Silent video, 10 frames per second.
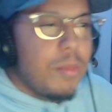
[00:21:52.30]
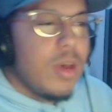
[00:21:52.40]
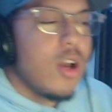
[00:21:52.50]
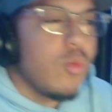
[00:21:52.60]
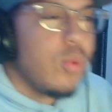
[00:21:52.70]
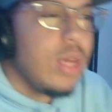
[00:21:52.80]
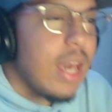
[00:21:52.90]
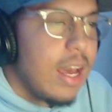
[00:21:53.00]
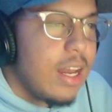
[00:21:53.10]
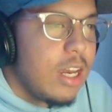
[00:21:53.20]
We
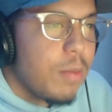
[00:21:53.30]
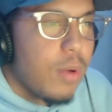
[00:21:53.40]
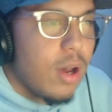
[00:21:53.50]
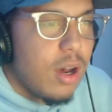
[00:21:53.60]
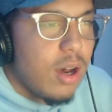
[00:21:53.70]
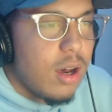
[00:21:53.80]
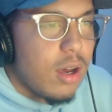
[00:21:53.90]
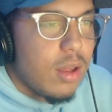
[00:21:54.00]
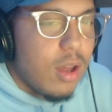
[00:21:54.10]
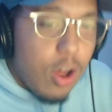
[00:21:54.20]
end up
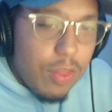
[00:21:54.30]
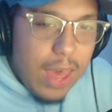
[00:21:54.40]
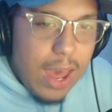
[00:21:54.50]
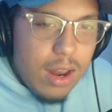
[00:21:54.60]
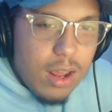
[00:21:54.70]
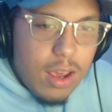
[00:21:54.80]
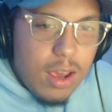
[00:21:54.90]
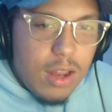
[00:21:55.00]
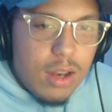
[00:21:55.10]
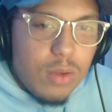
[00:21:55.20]
on that,
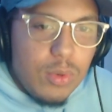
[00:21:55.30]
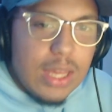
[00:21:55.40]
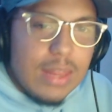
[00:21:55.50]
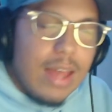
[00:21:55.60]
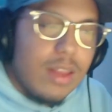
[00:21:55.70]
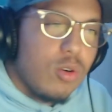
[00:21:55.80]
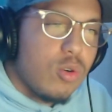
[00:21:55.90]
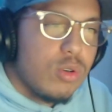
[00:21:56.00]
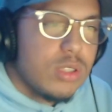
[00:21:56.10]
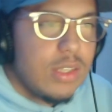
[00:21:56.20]
and we get that little
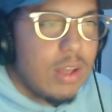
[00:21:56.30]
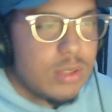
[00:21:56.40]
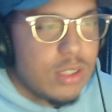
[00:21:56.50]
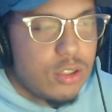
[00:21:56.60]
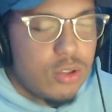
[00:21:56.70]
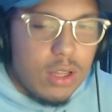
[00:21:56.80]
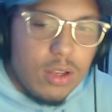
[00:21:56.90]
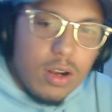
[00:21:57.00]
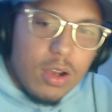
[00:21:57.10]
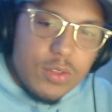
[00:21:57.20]
cool scene that was in the trailer
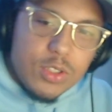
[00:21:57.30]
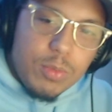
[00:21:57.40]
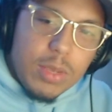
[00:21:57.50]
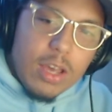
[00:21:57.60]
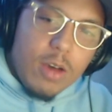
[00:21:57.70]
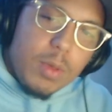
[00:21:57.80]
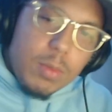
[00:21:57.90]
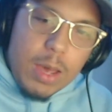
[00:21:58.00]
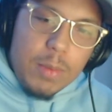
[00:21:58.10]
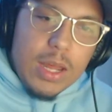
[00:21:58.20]
of Superman helping
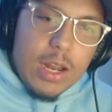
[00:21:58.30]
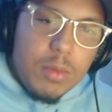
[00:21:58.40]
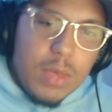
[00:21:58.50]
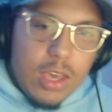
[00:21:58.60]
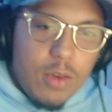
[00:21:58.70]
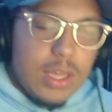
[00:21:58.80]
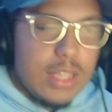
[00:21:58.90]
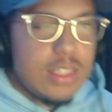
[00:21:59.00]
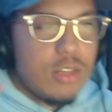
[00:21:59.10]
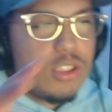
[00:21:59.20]
Batman up. We get
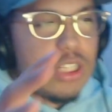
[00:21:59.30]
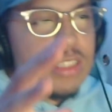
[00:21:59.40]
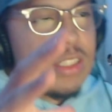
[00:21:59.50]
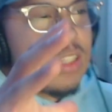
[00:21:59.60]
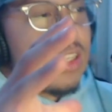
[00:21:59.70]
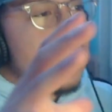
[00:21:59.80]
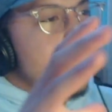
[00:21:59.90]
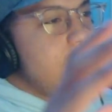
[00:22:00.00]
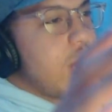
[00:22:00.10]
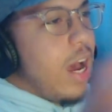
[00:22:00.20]
this little Justice League
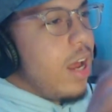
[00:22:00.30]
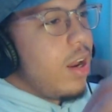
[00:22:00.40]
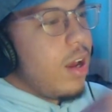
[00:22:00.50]
shot.